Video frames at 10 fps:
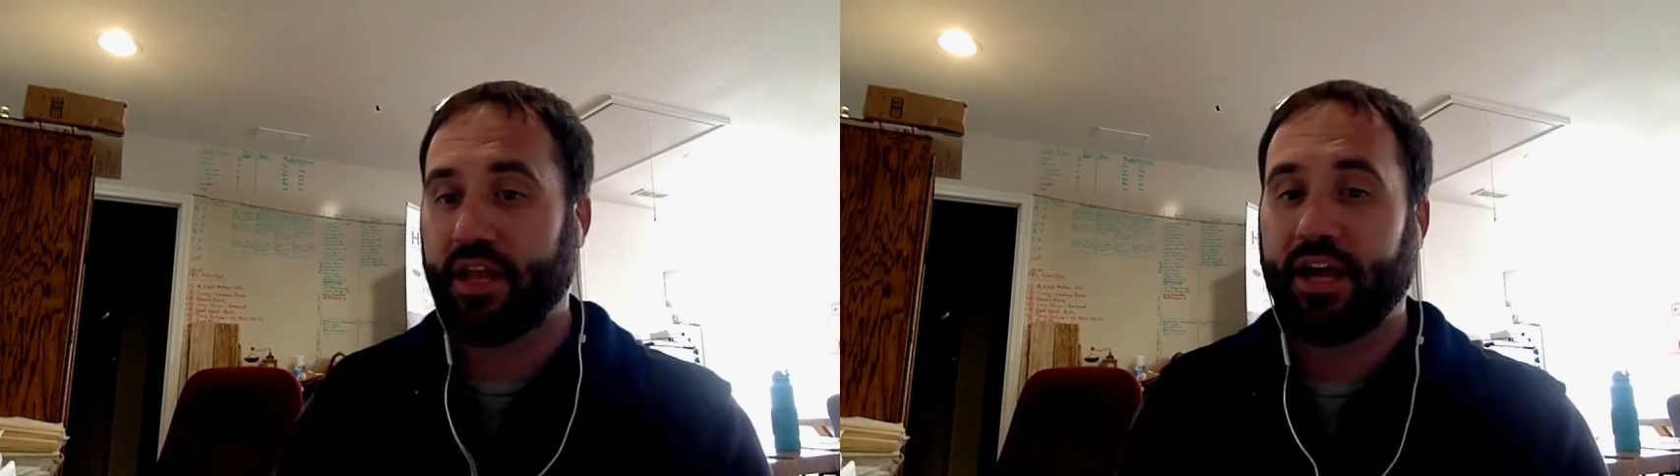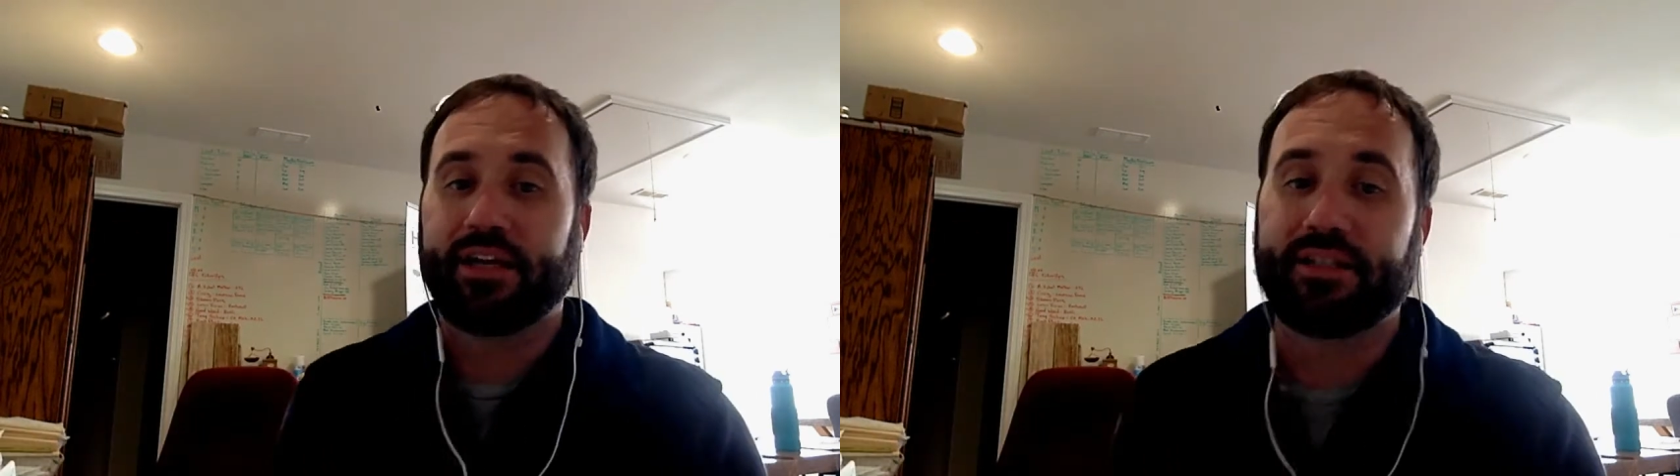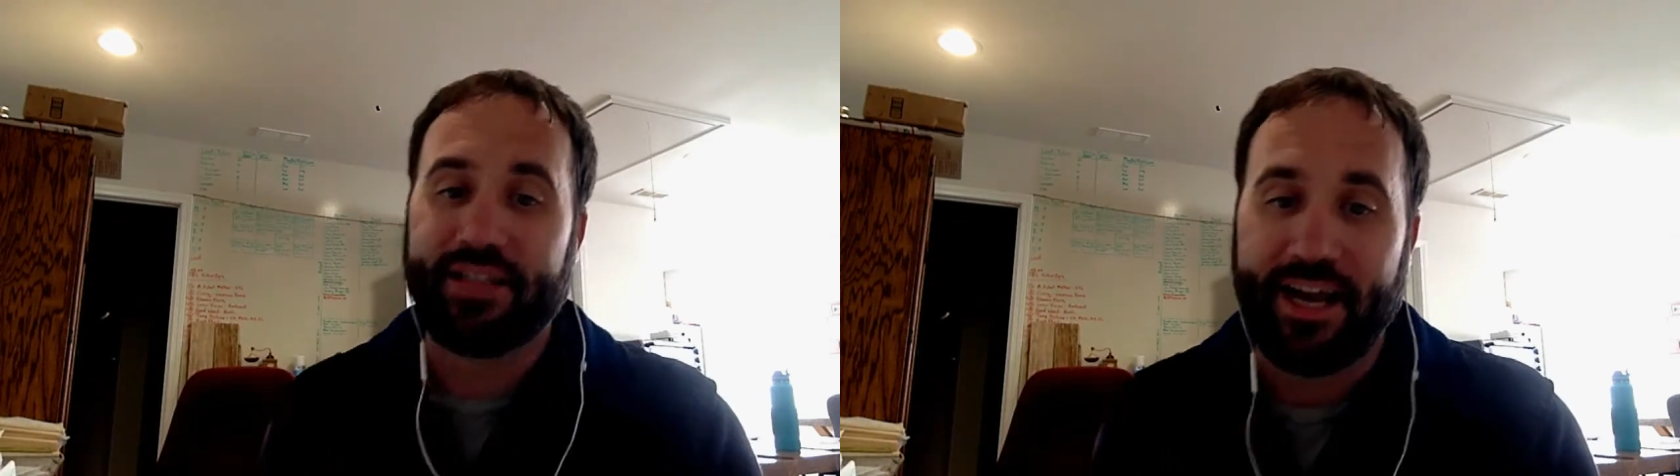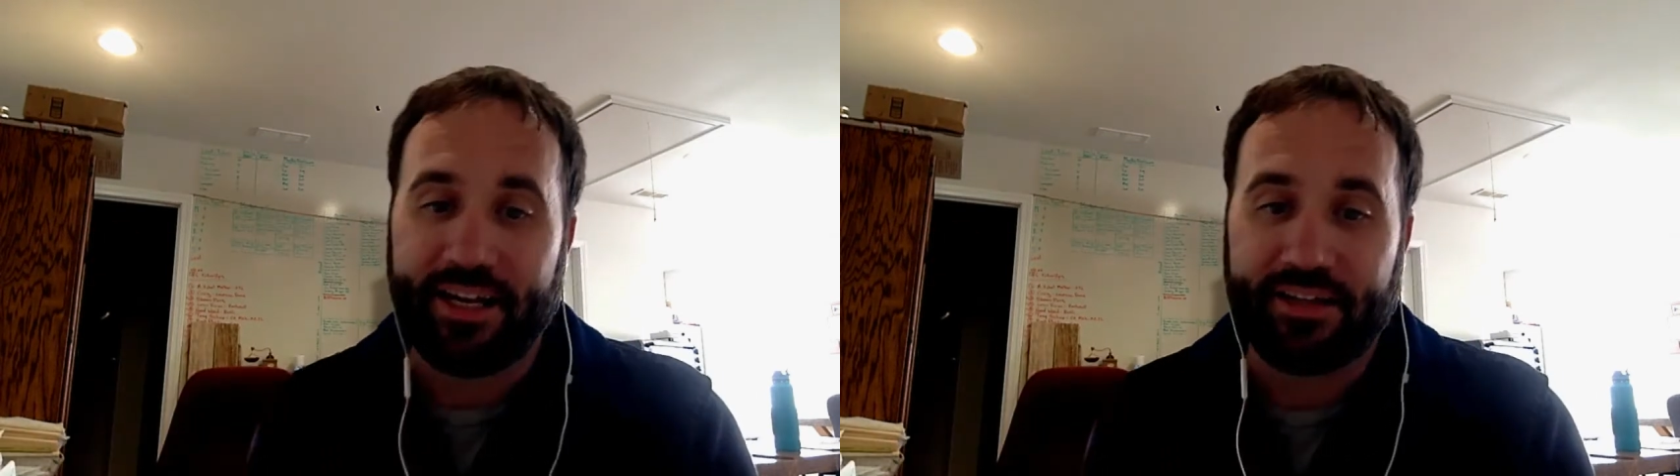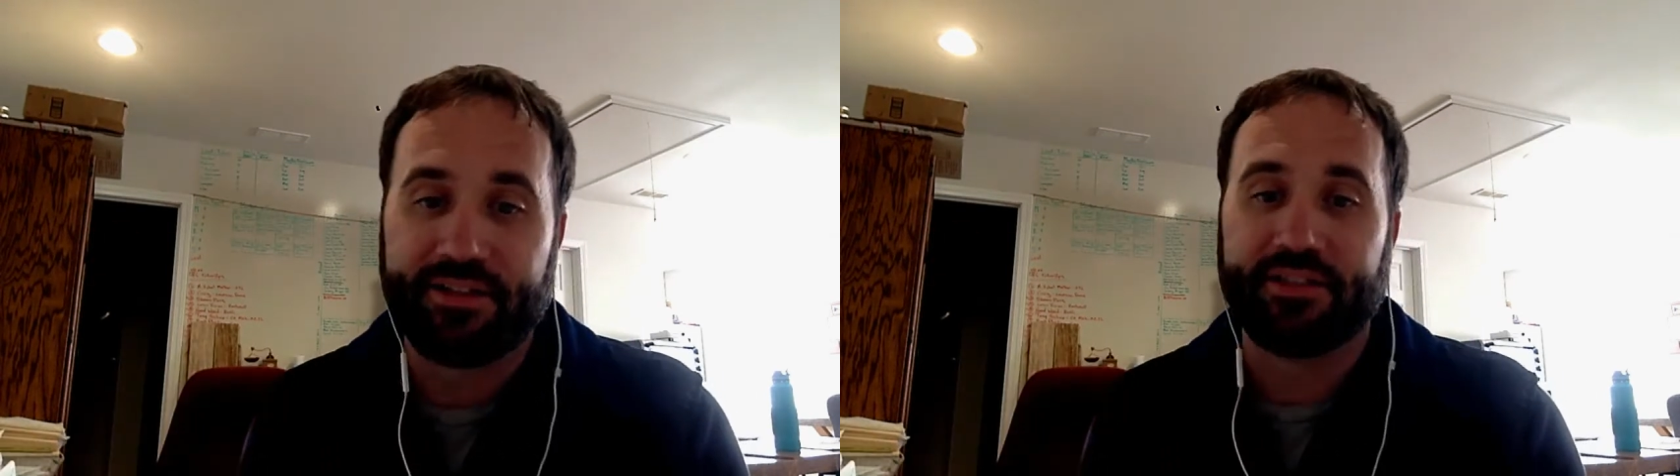like
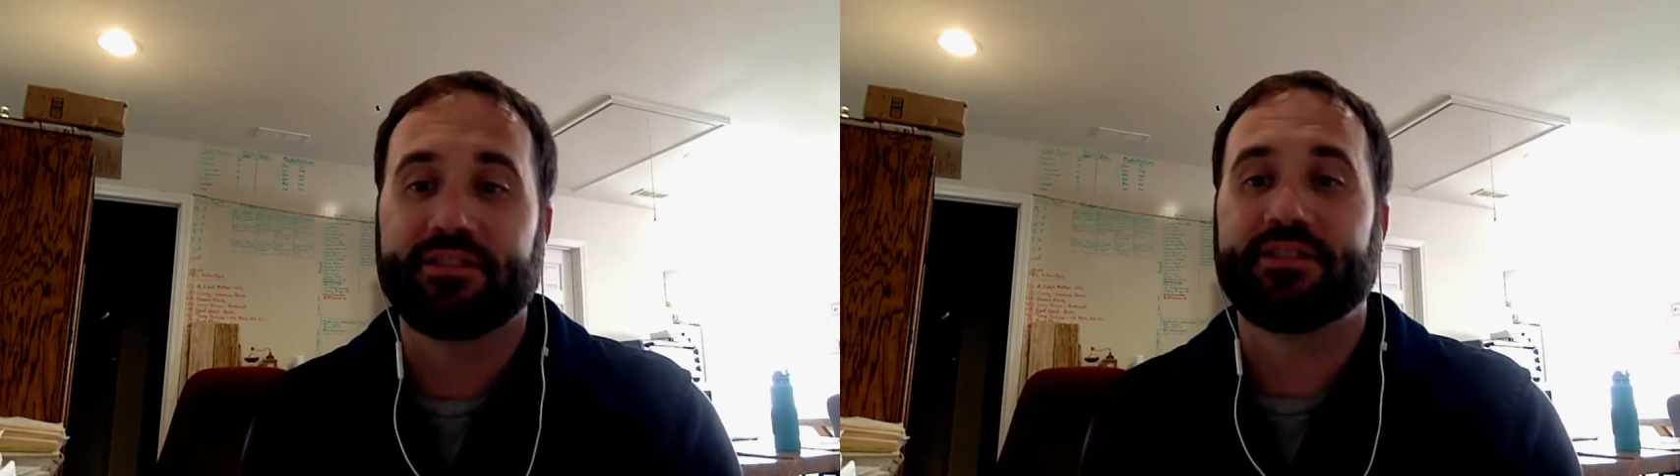Texas,